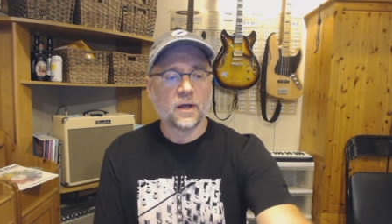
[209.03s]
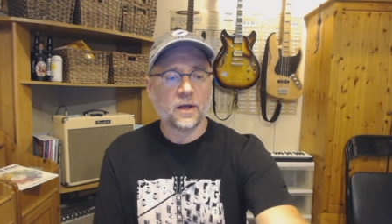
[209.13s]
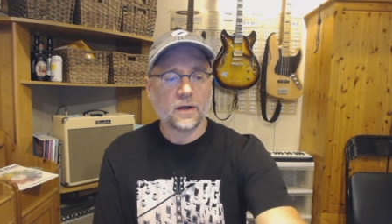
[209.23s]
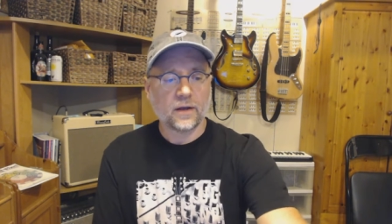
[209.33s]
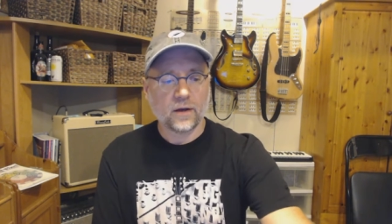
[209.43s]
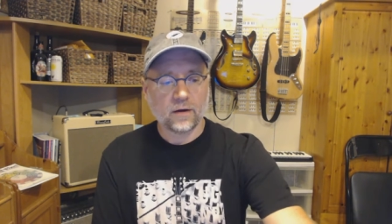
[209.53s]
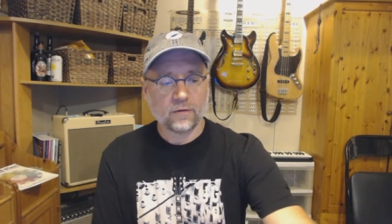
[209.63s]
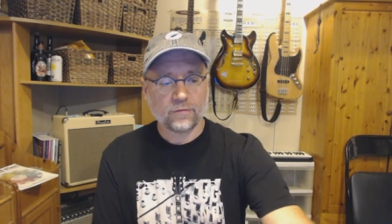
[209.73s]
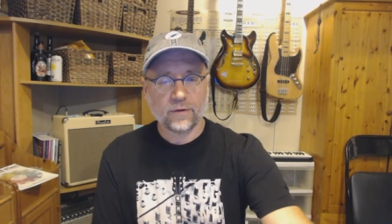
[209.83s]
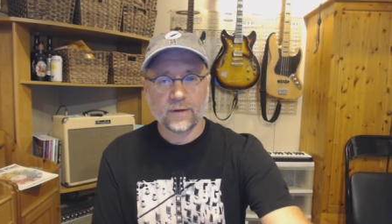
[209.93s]
uh,
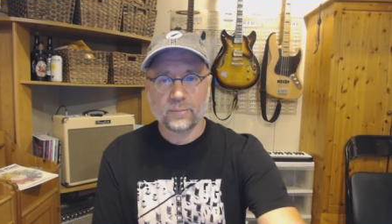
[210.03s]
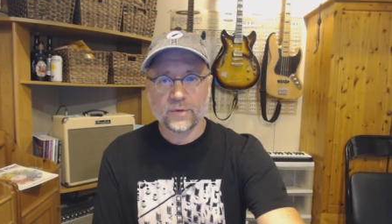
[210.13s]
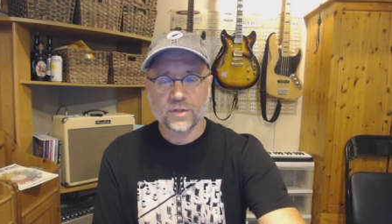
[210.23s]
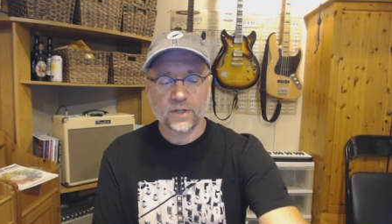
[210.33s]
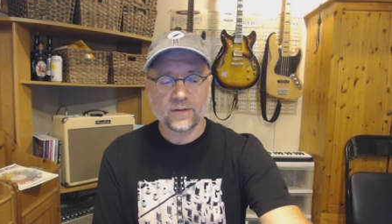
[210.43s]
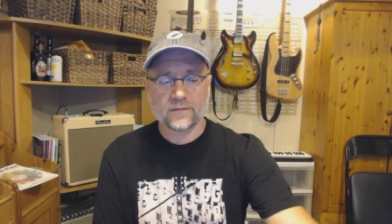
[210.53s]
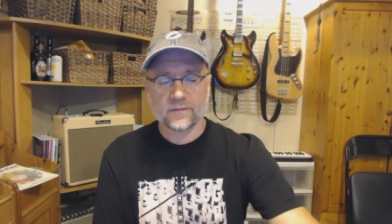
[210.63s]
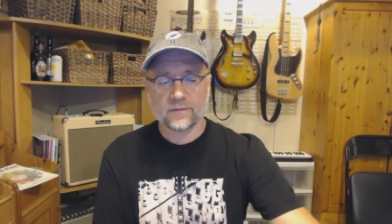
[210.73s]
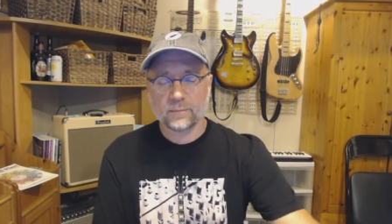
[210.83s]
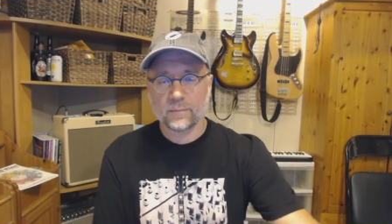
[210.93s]
of an FPGA.
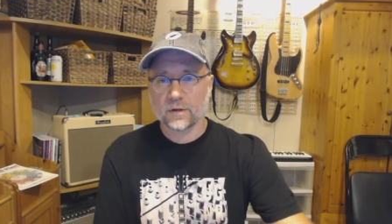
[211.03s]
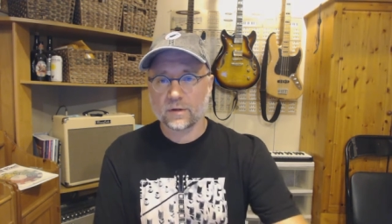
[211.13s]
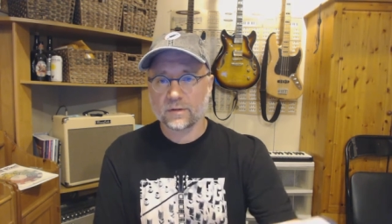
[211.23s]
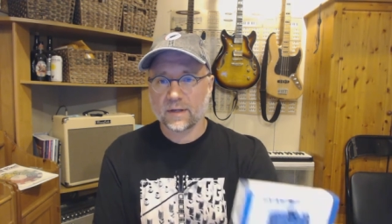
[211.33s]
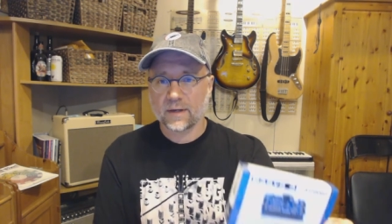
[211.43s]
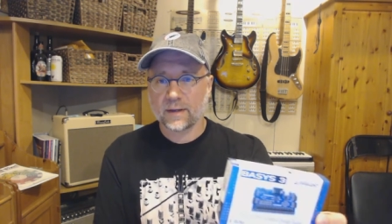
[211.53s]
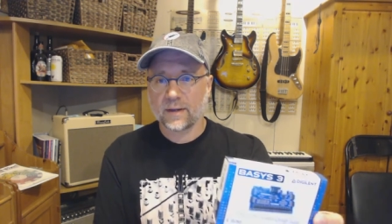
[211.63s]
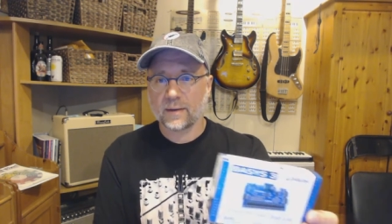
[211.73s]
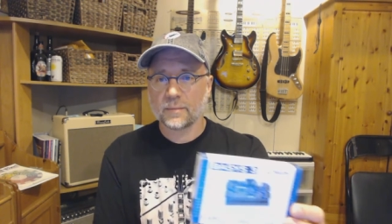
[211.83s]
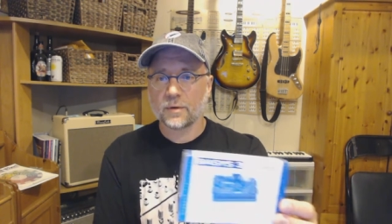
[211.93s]
This is the model that I
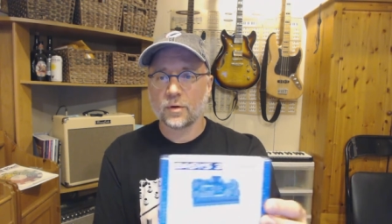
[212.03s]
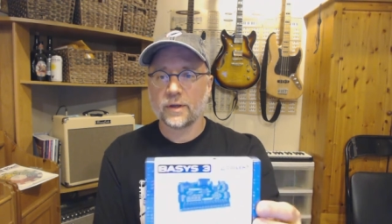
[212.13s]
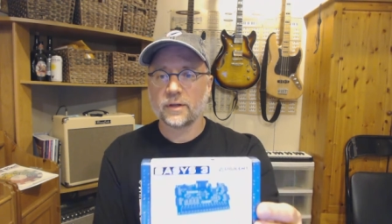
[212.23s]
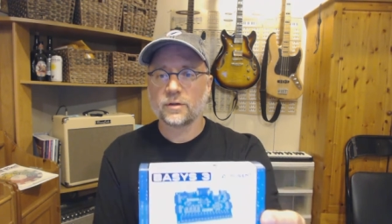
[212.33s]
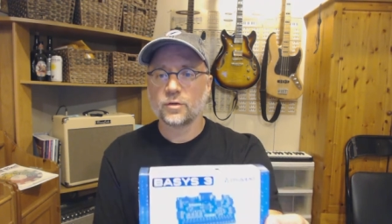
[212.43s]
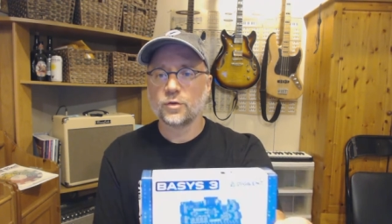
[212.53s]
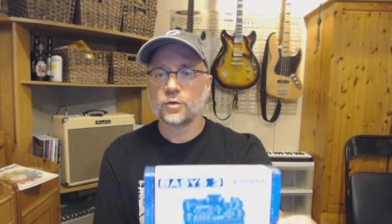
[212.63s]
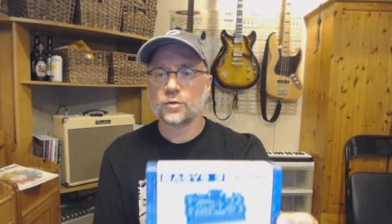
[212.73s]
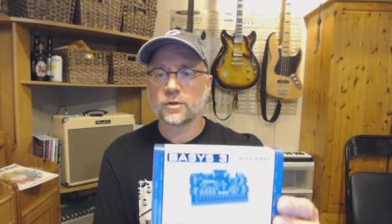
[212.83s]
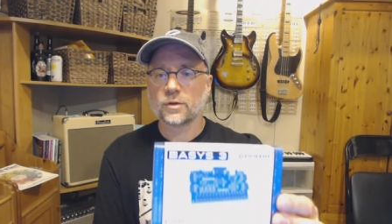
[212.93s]
am going to
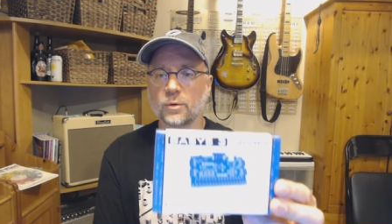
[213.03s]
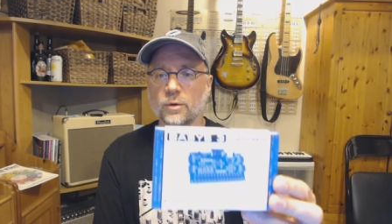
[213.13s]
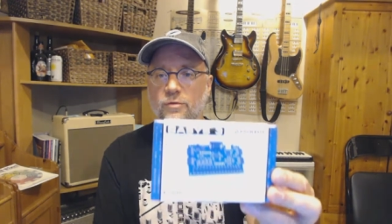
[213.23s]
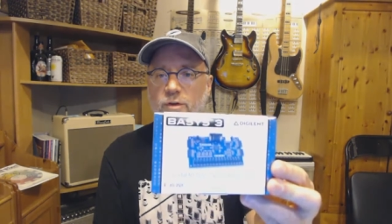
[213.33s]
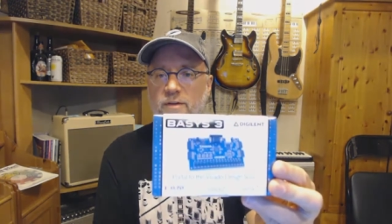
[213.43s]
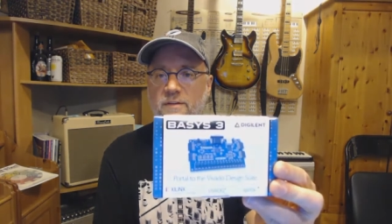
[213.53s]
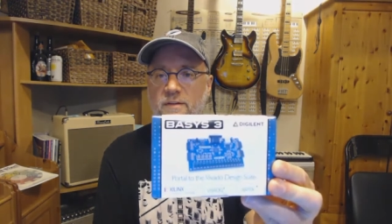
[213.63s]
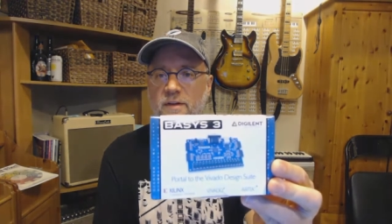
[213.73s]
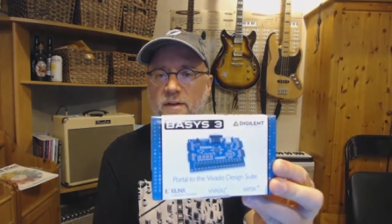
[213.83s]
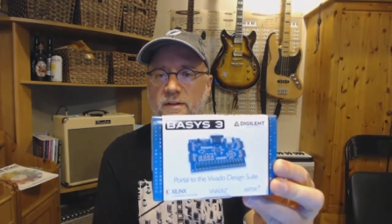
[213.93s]
use. I don't know if you can
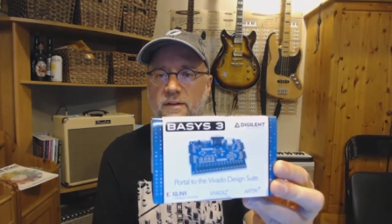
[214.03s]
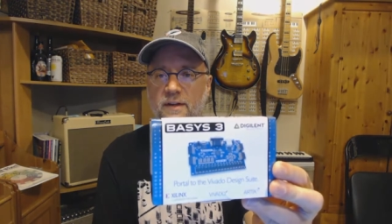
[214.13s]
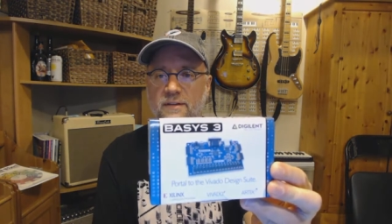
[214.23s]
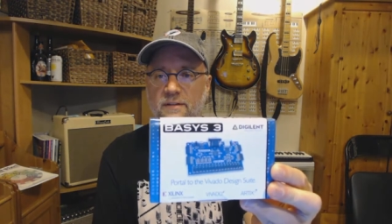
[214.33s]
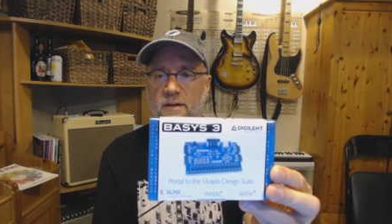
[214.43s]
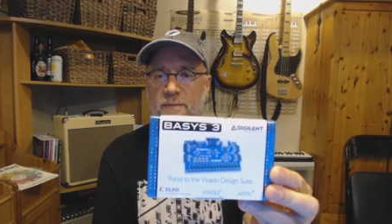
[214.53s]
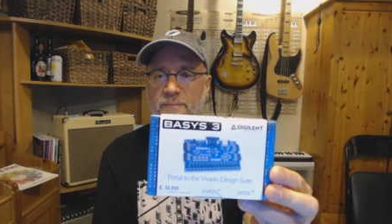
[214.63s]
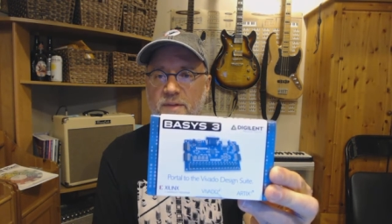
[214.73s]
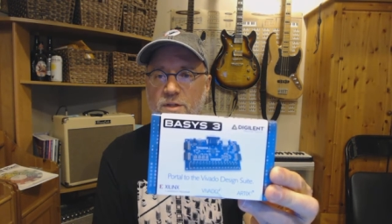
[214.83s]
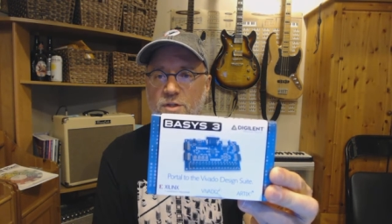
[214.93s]
see it. It's a
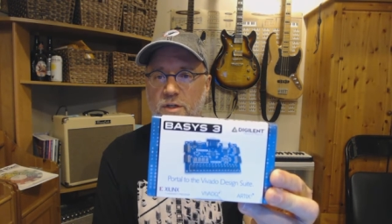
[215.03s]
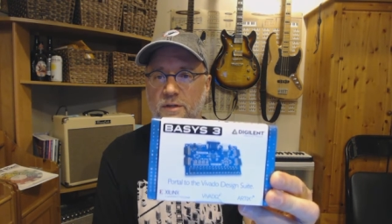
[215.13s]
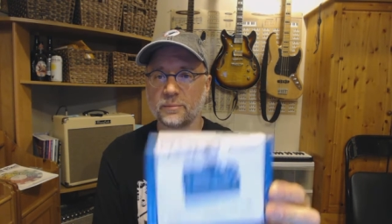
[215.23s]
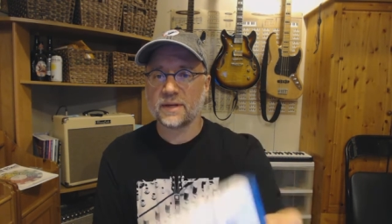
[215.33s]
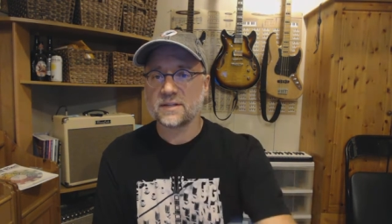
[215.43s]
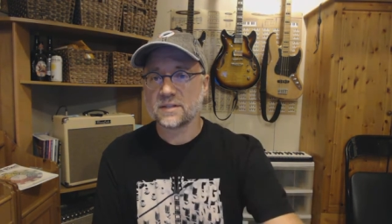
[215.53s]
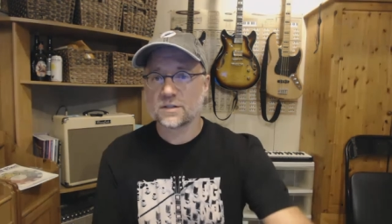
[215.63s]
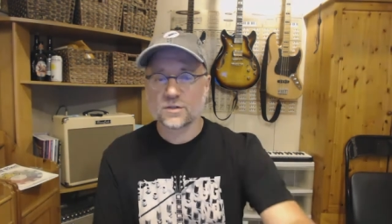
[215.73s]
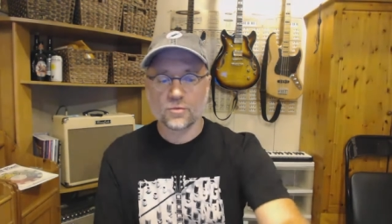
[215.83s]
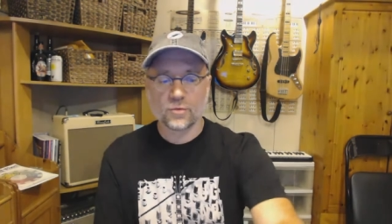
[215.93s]
Digilent
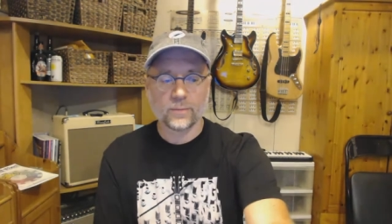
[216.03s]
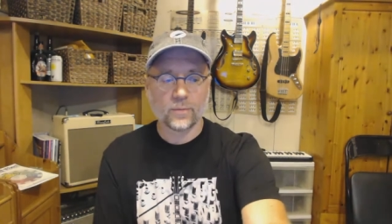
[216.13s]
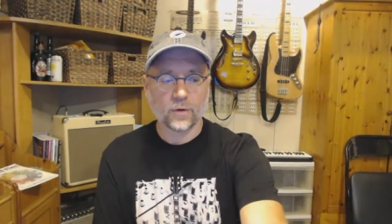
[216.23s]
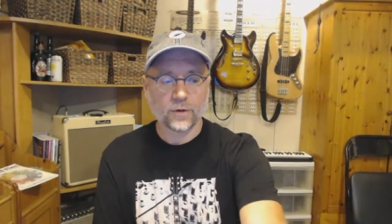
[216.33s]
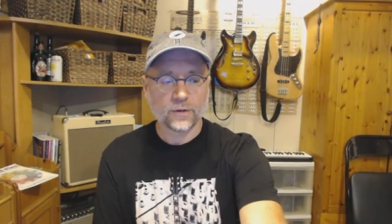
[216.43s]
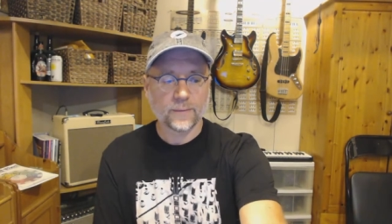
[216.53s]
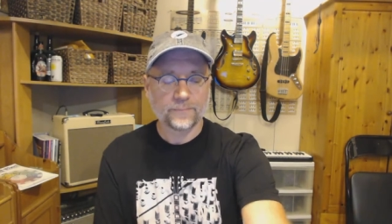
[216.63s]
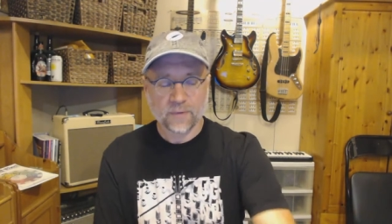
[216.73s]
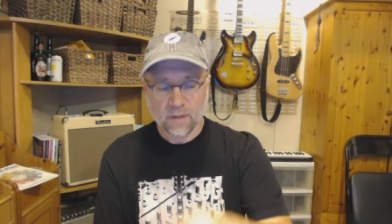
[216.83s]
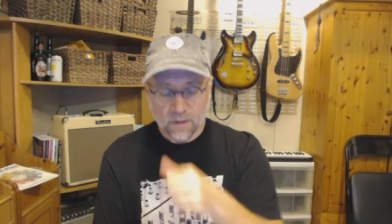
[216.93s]
Basys 3 board.
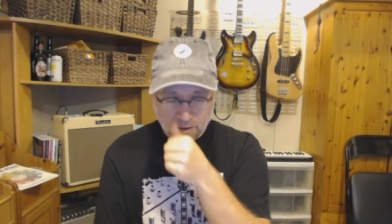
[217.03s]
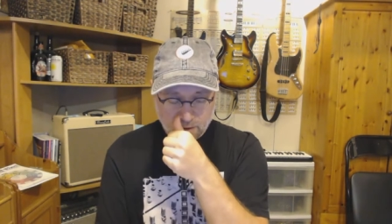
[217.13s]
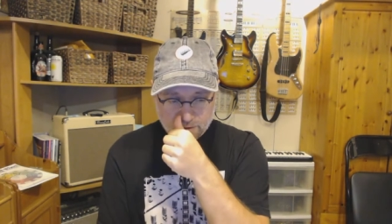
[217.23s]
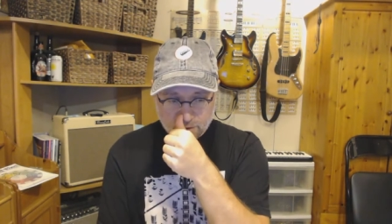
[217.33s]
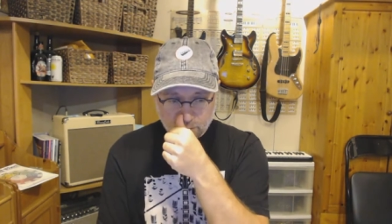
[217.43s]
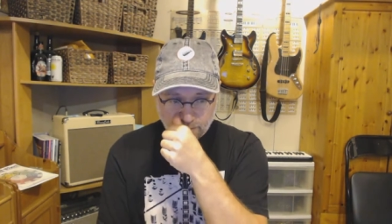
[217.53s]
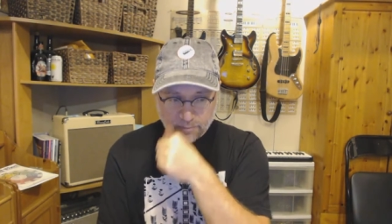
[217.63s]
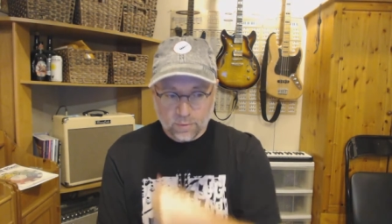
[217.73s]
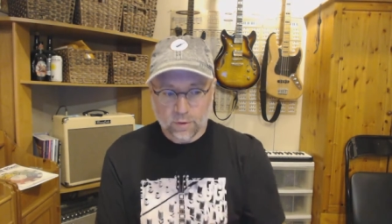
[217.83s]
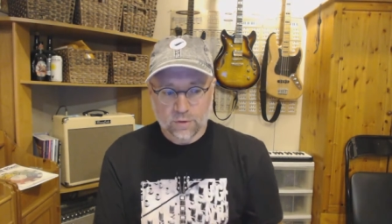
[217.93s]
It's a
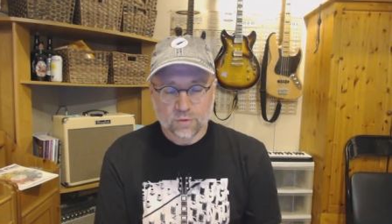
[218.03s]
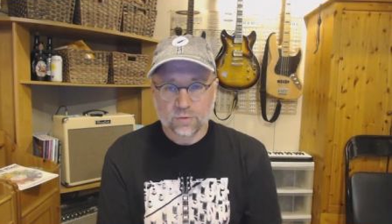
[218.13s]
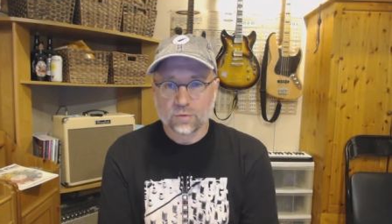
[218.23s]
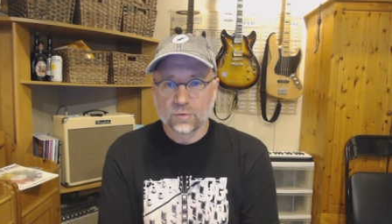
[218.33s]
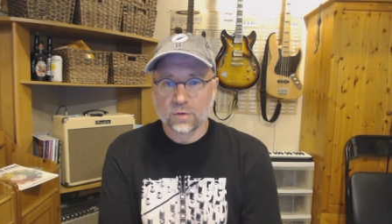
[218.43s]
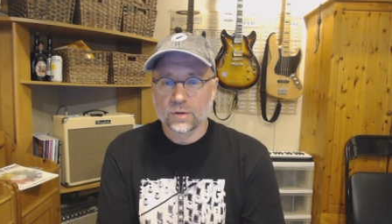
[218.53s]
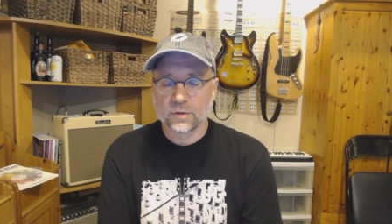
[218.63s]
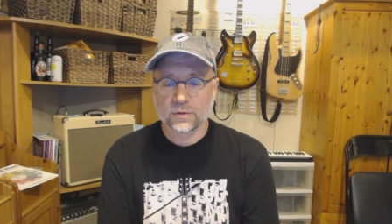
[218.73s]
great board to